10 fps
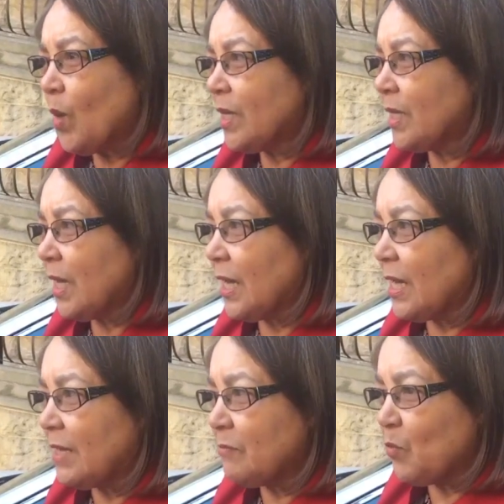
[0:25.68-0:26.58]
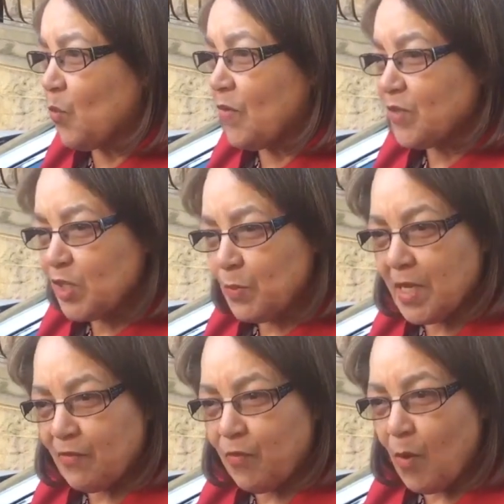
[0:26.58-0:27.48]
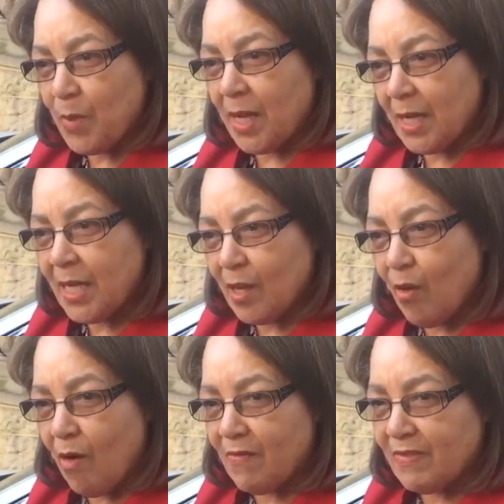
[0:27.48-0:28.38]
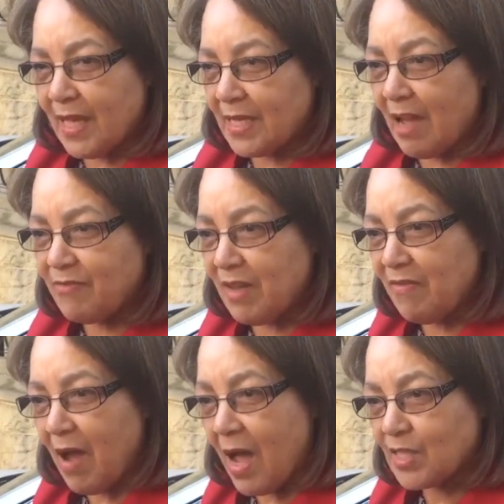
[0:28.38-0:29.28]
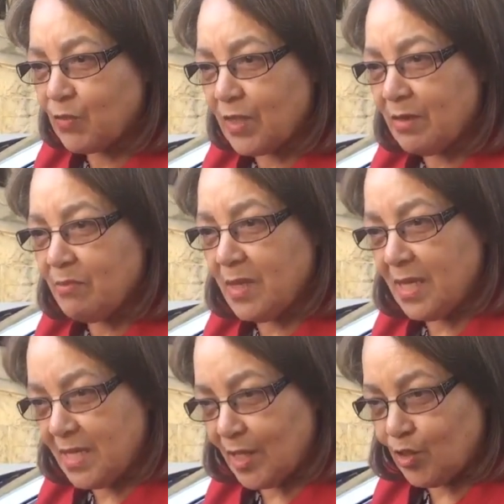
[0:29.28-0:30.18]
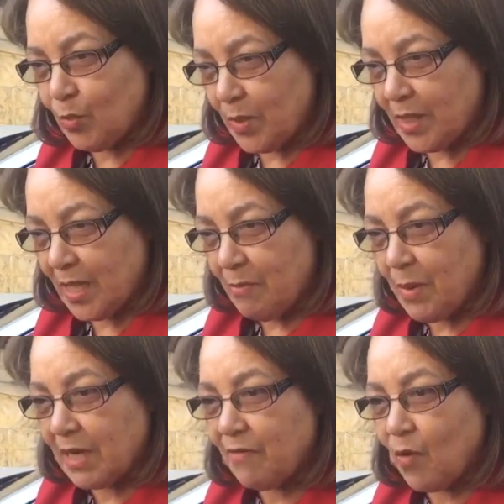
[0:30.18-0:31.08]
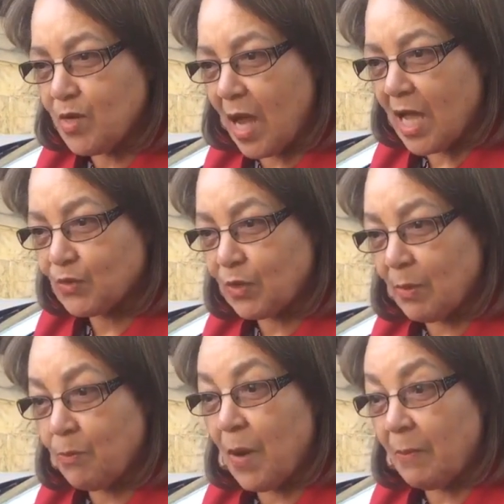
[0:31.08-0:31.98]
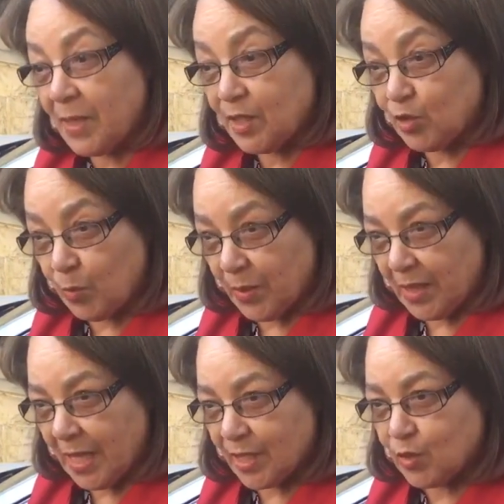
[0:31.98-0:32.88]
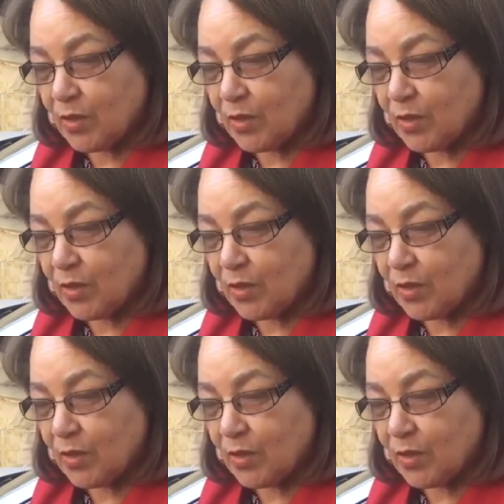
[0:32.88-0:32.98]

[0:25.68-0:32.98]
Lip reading: Well, we've just been informed earlier on that I've never asked for the media to be there, but I've only asked for the public to be there.